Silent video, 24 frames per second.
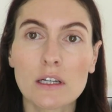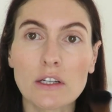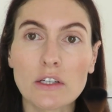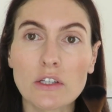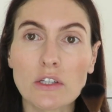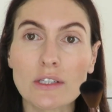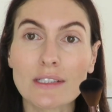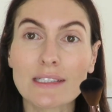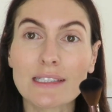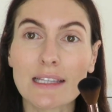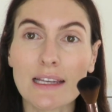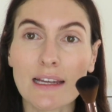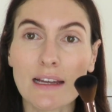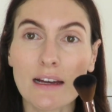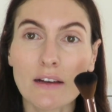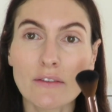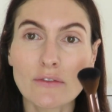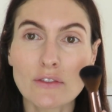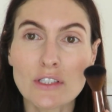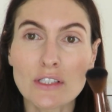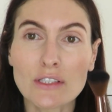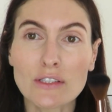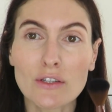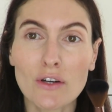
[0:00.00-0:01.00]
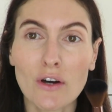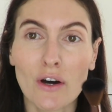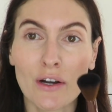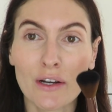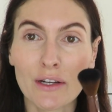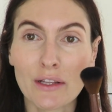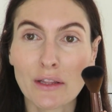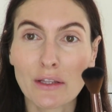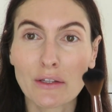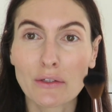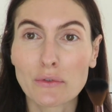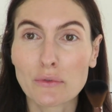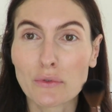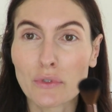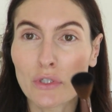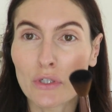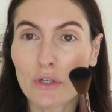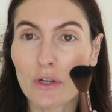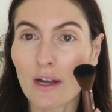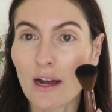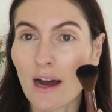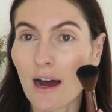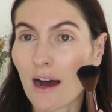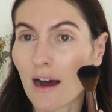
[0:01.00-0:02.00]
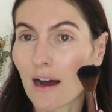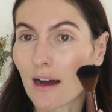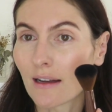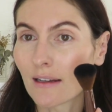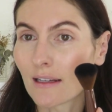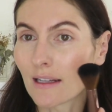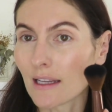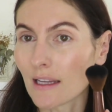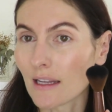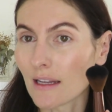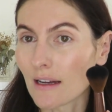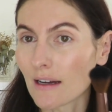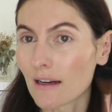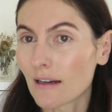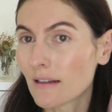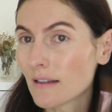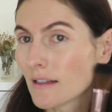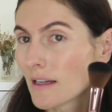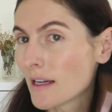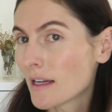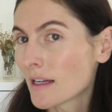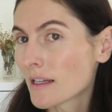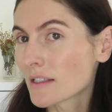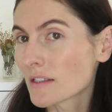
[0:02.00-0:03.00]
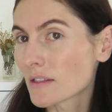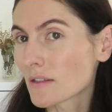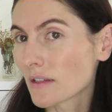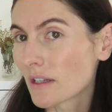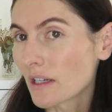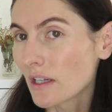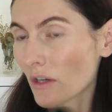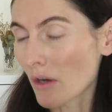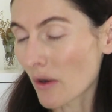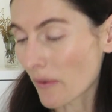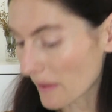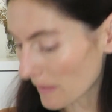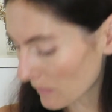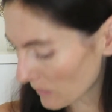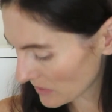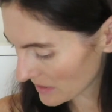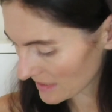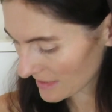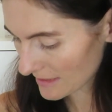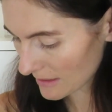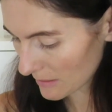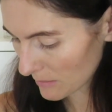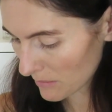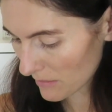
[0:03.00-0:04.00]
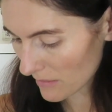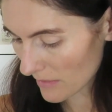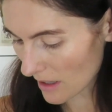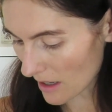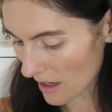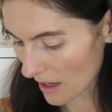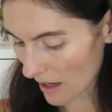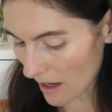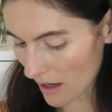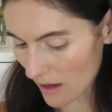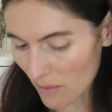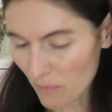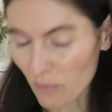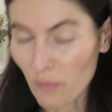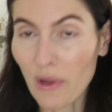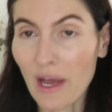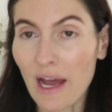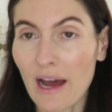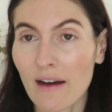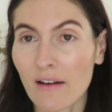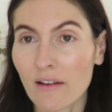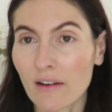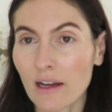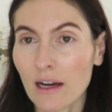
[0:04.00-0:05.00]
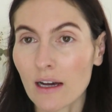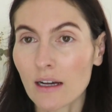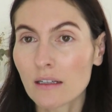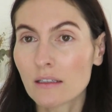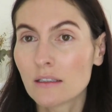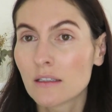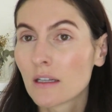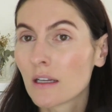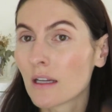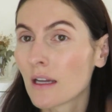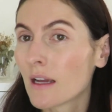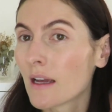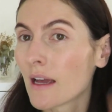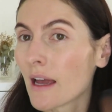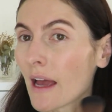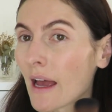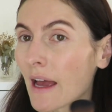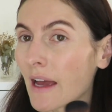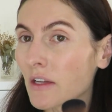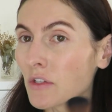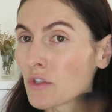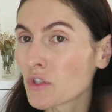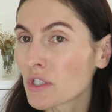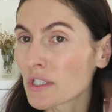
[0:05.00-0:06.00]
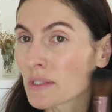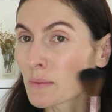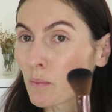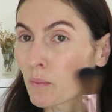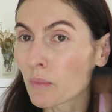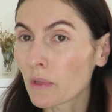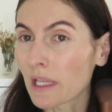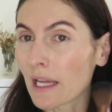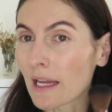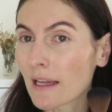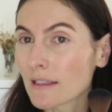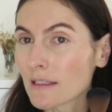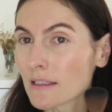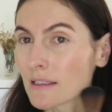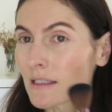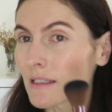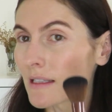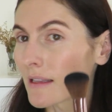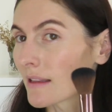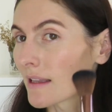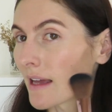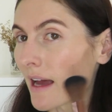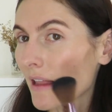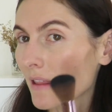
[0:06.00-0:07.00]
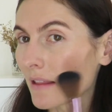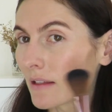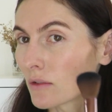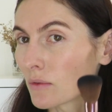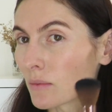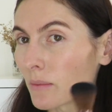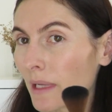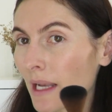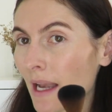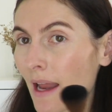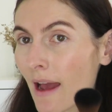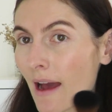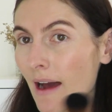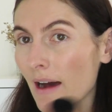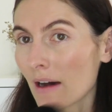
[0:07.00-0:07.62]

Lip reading: And you see I've just gone a little too hard here. So I'm going to go in with some powder and just blend that little bit